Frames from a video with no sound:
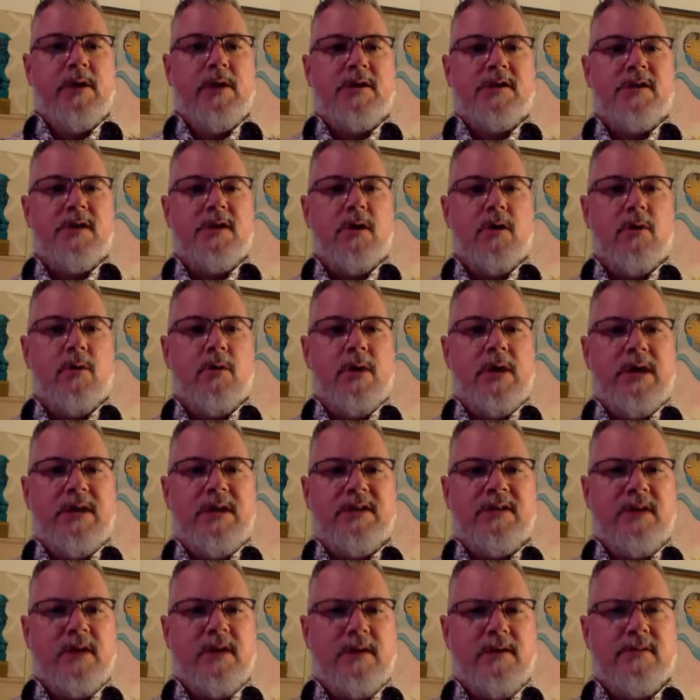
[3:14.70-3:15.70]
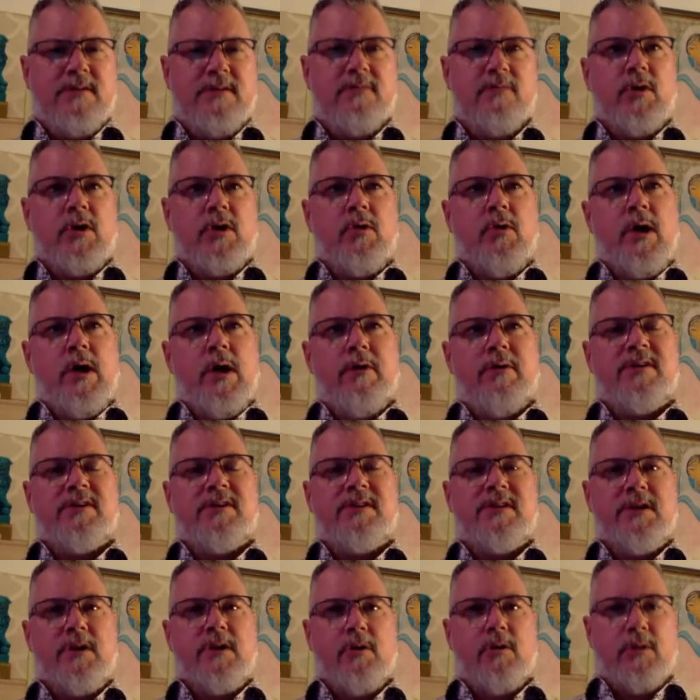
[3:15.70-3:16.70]
So it does require
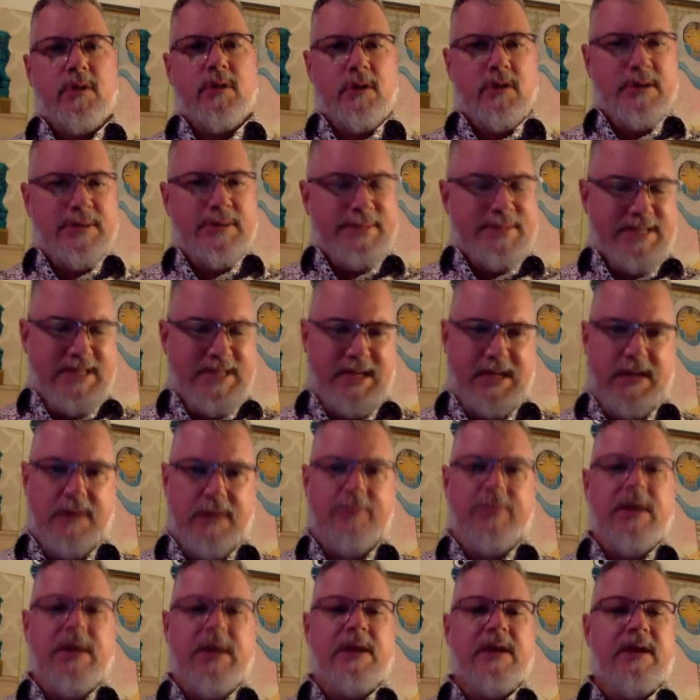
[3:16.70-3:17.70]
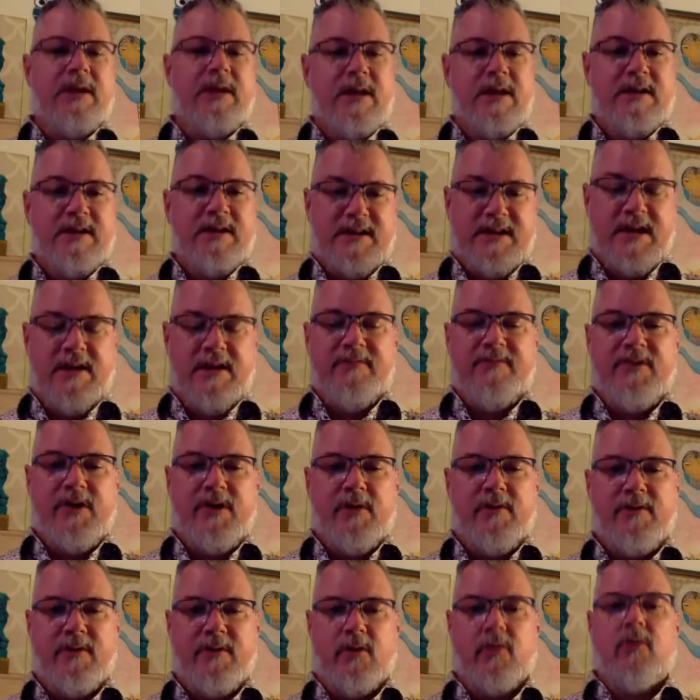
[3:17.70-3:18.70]
us to go a little bit deep and it can
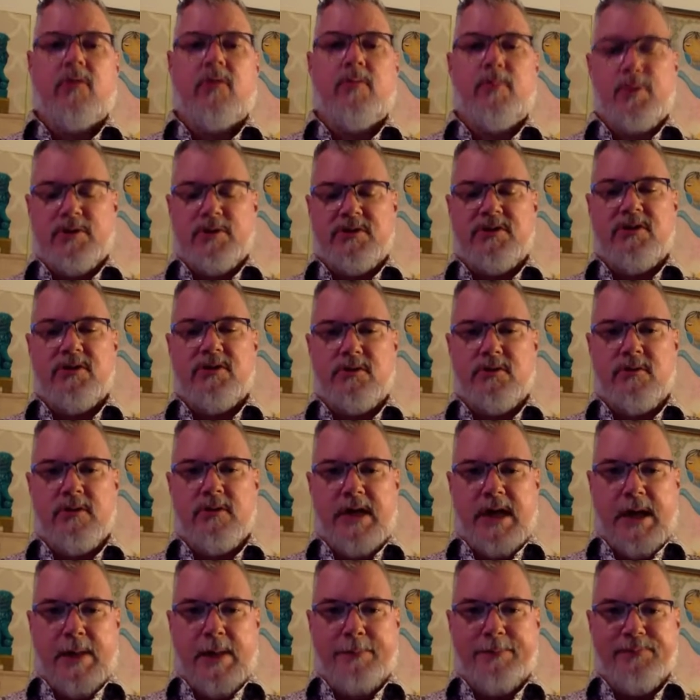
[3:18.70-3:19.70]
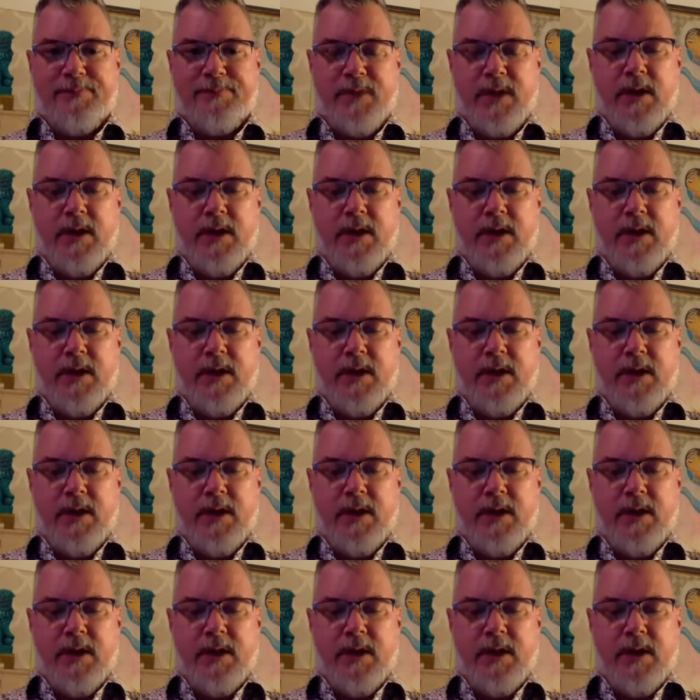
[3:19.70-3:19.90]
feel vulnerable to do that.